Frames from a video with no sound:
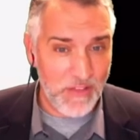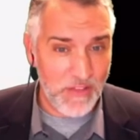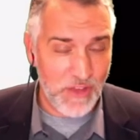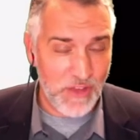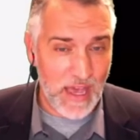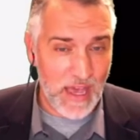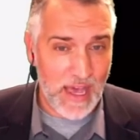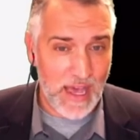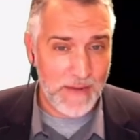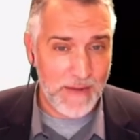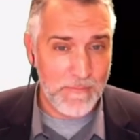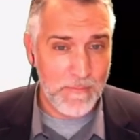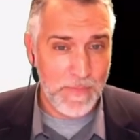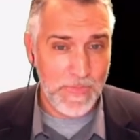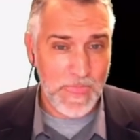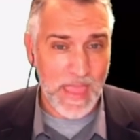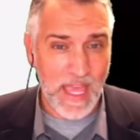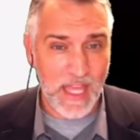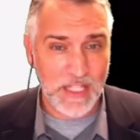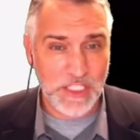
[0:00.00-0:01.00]
against God
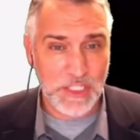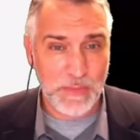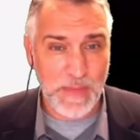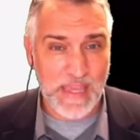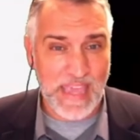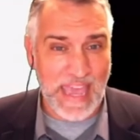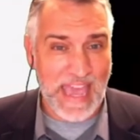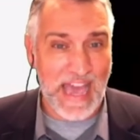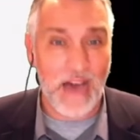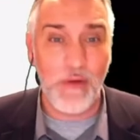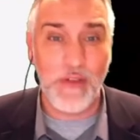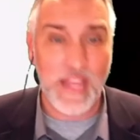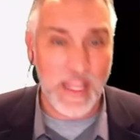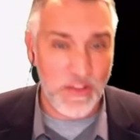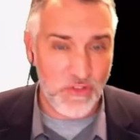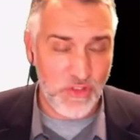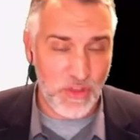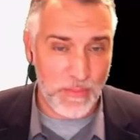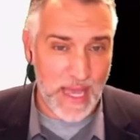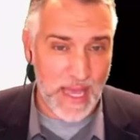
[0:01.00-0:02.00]
and speak out
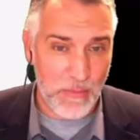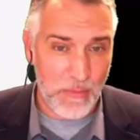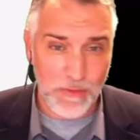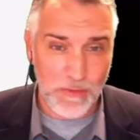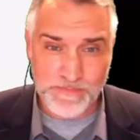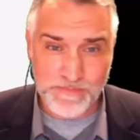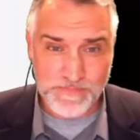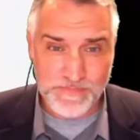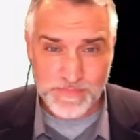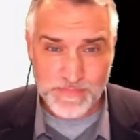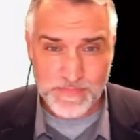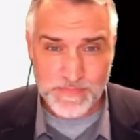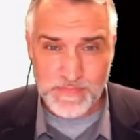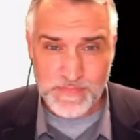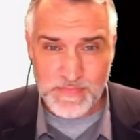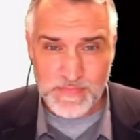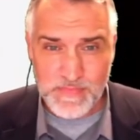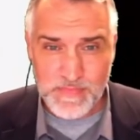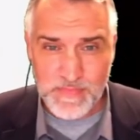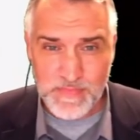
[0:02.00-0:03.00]
against the Bible.
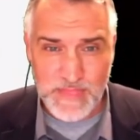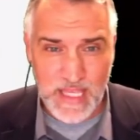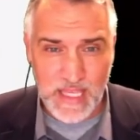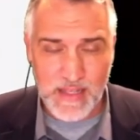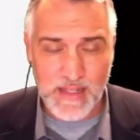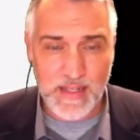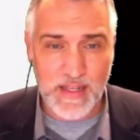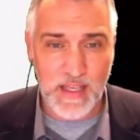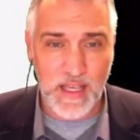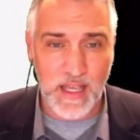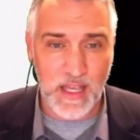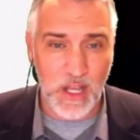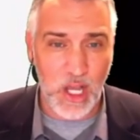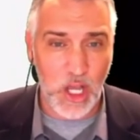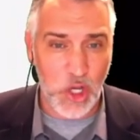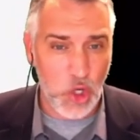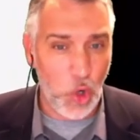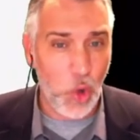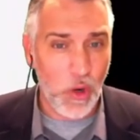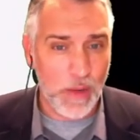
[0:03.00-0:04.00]

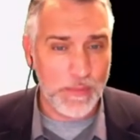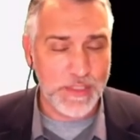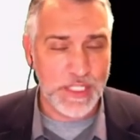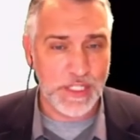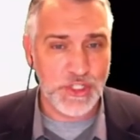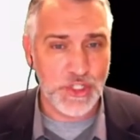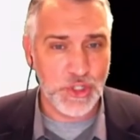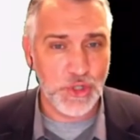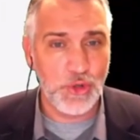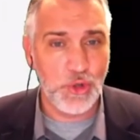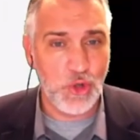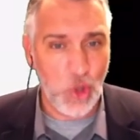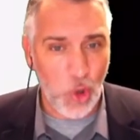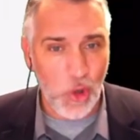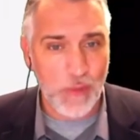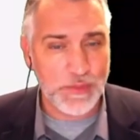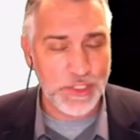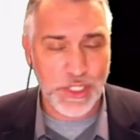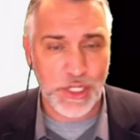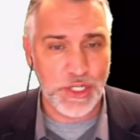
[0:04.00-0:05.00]
A corpse, a true
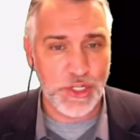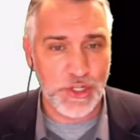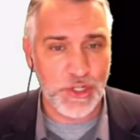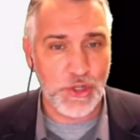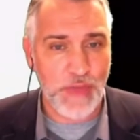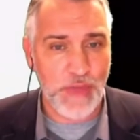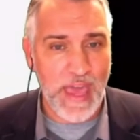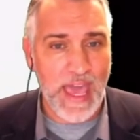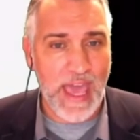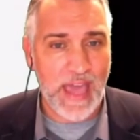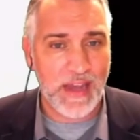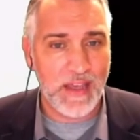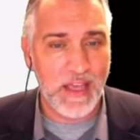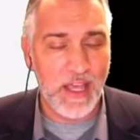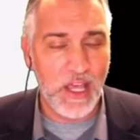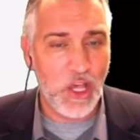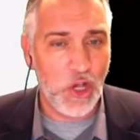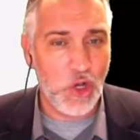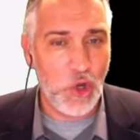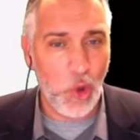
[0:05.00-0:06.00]
corpse, couldn't do that.
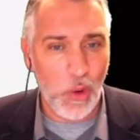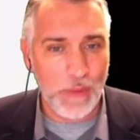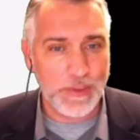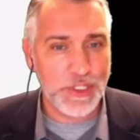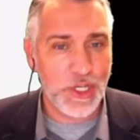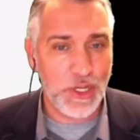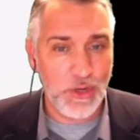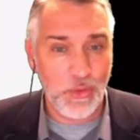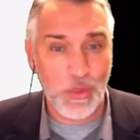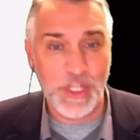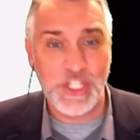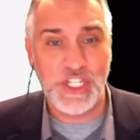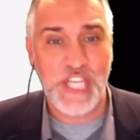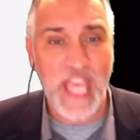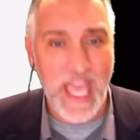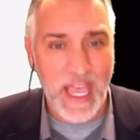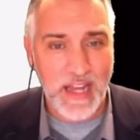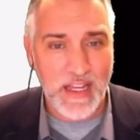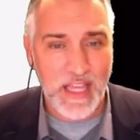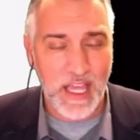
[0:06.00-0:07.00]
A corpse couldn't
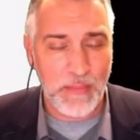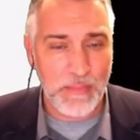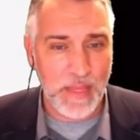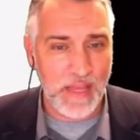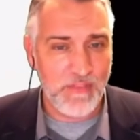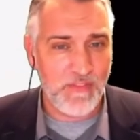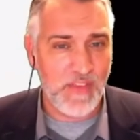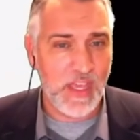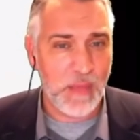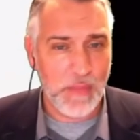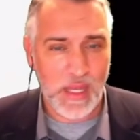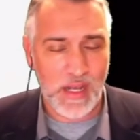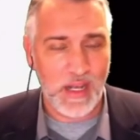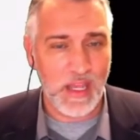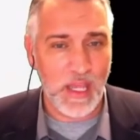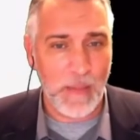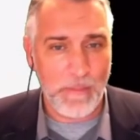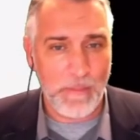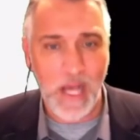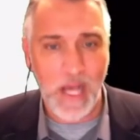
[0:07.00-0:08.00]
reject and be
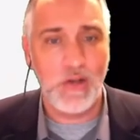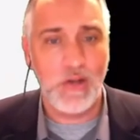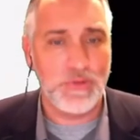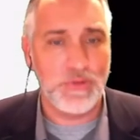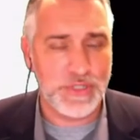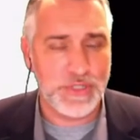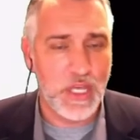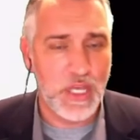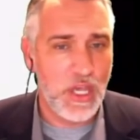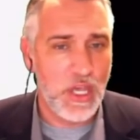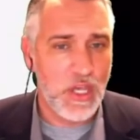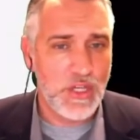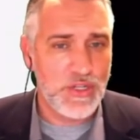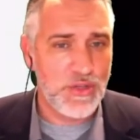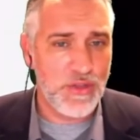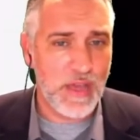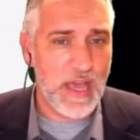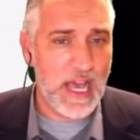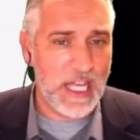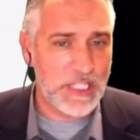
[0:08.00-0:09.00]
vehemently opposed
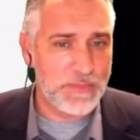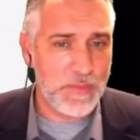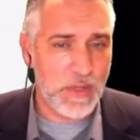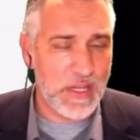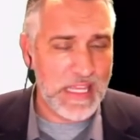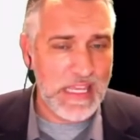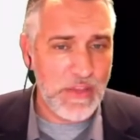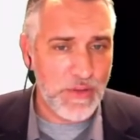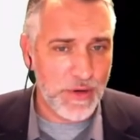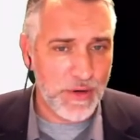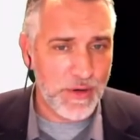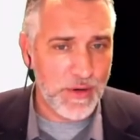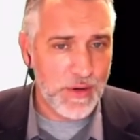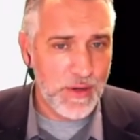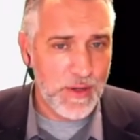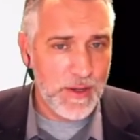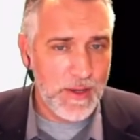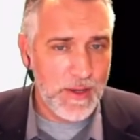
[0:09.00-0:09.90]
to the gospel either.